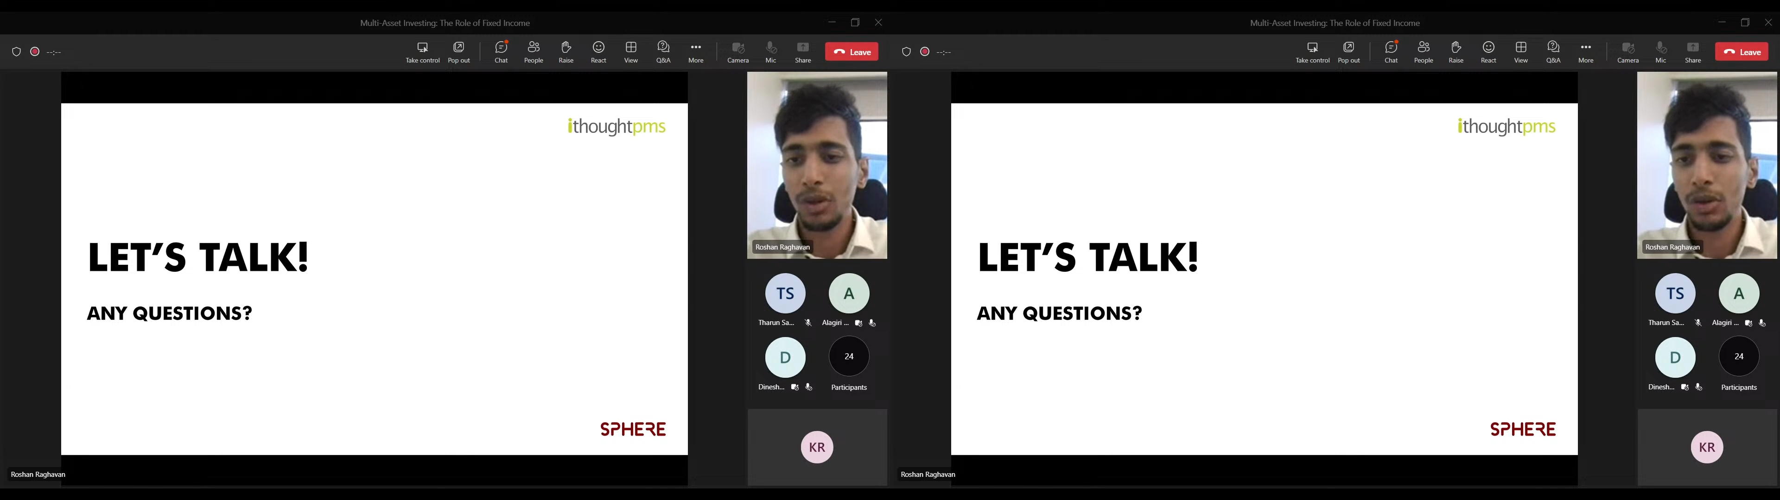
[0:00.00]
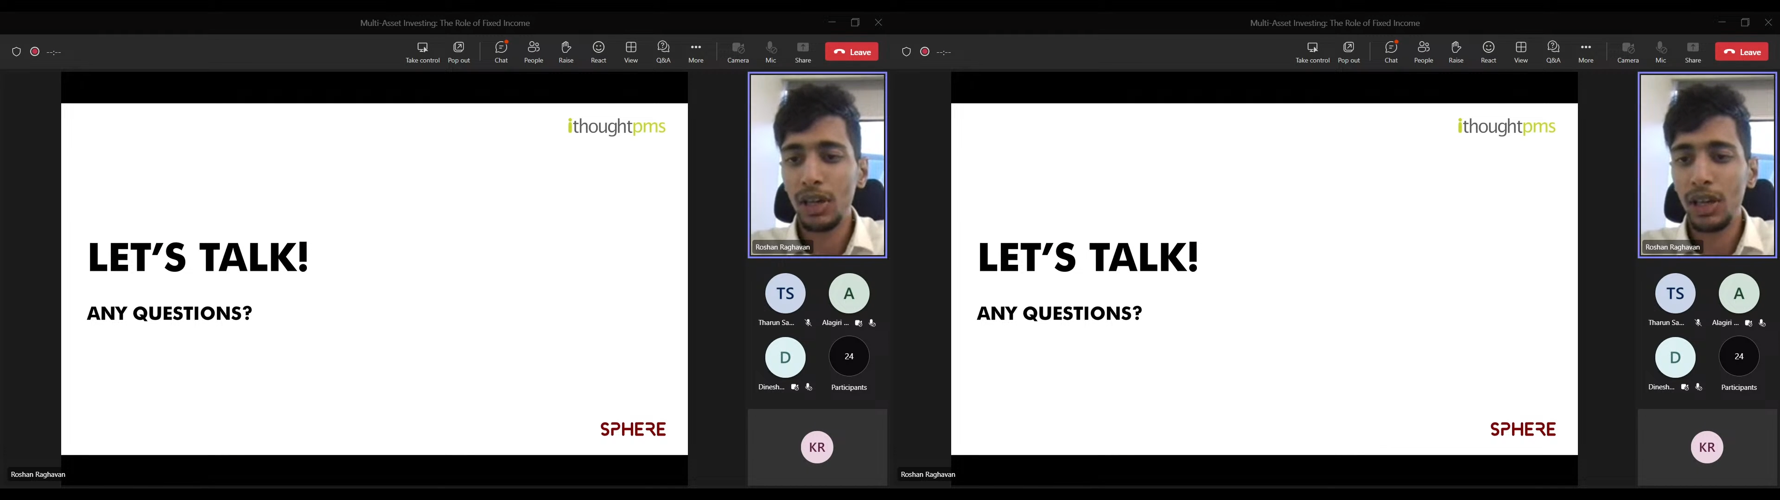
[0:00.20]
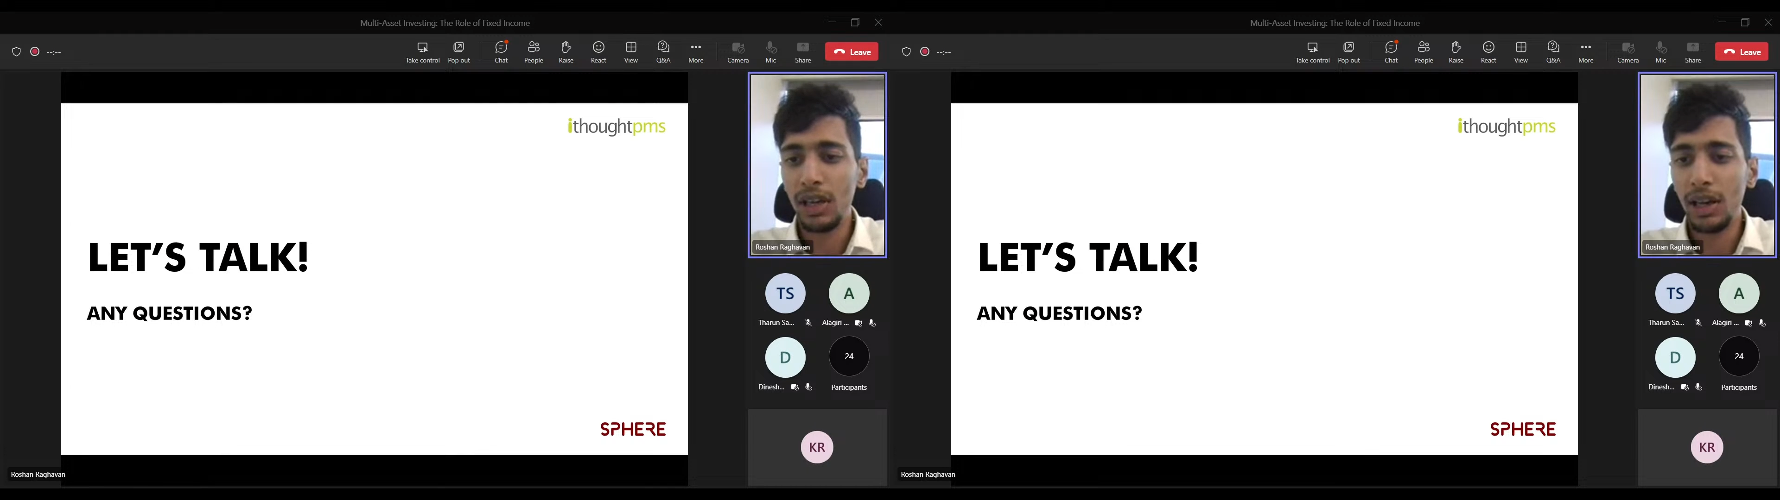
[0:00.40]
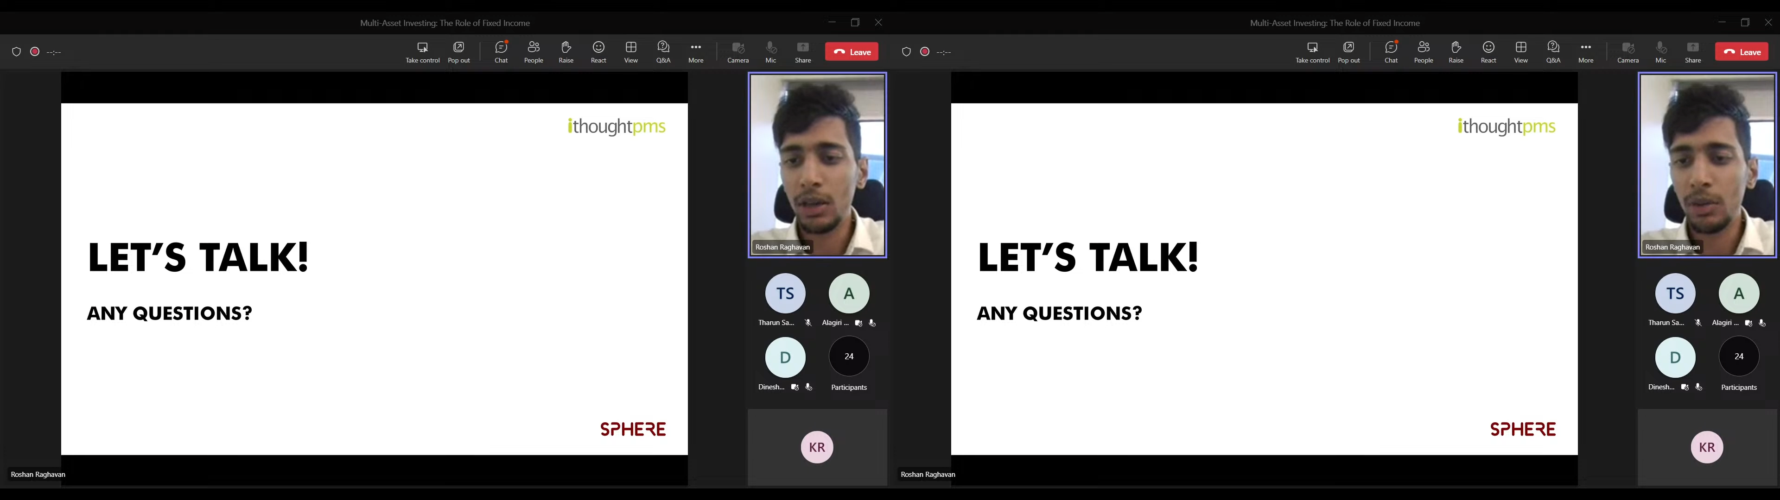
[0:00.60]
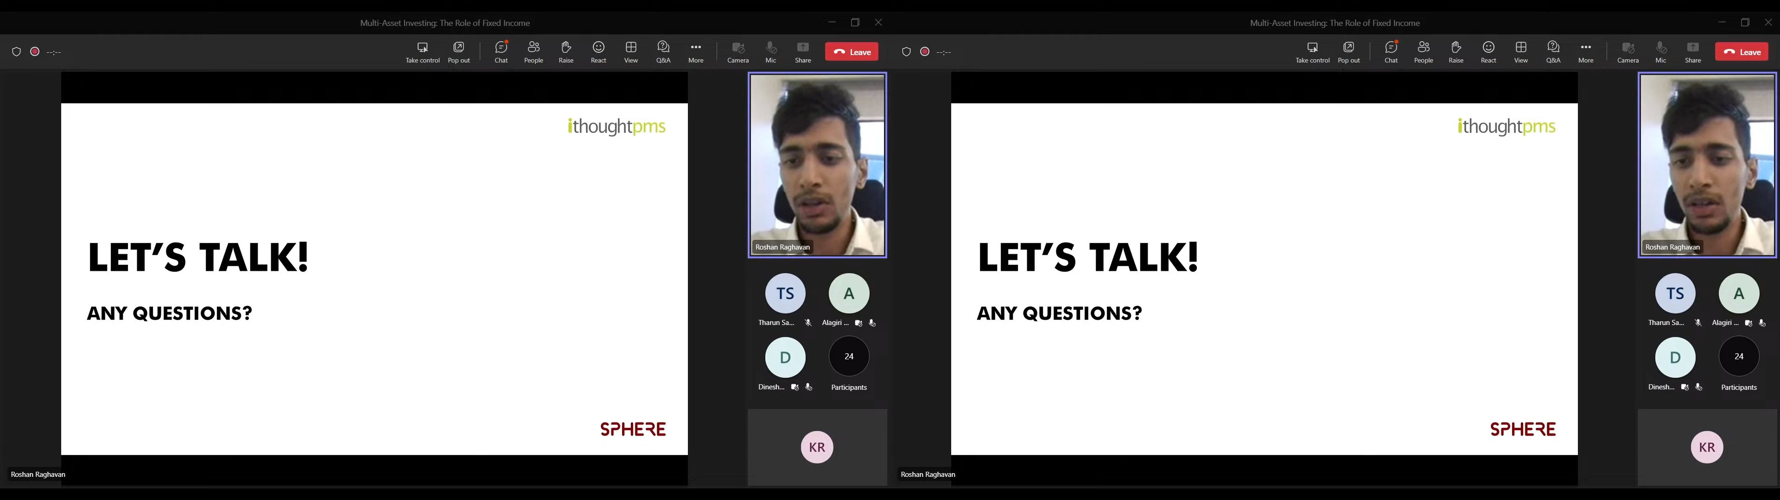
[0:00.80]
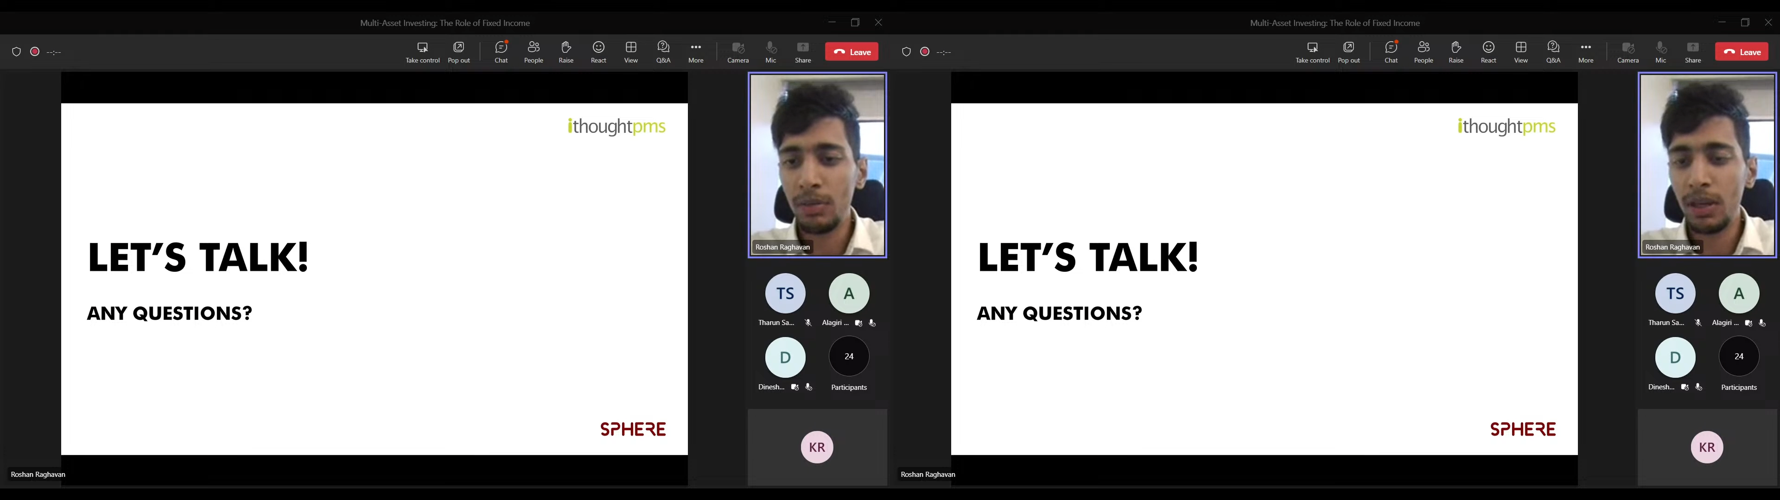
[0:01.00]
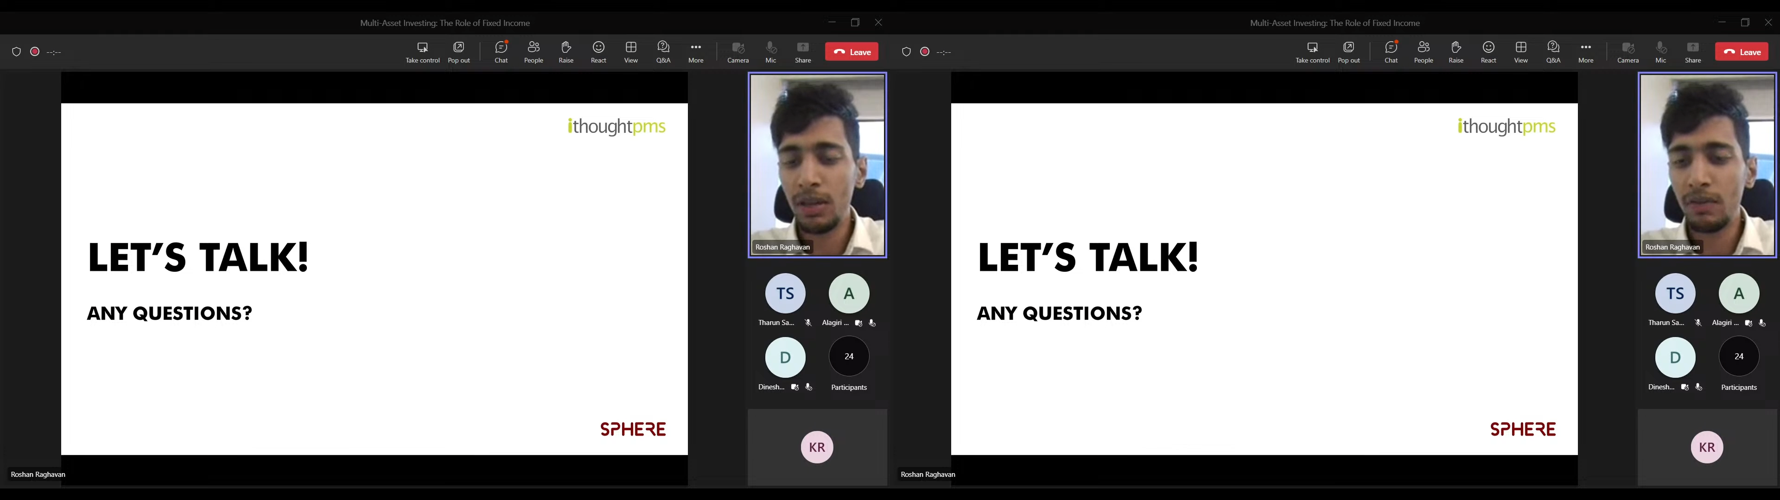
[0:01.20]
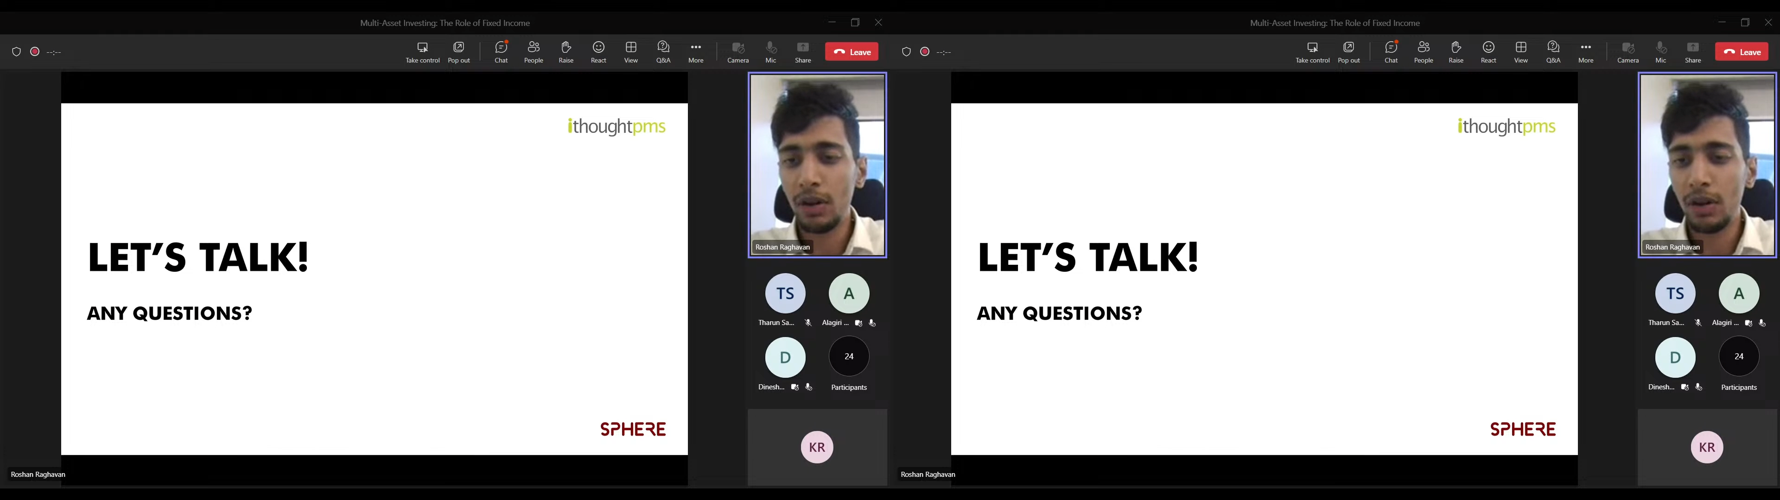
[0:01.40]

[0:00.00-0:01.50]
Okay, equity being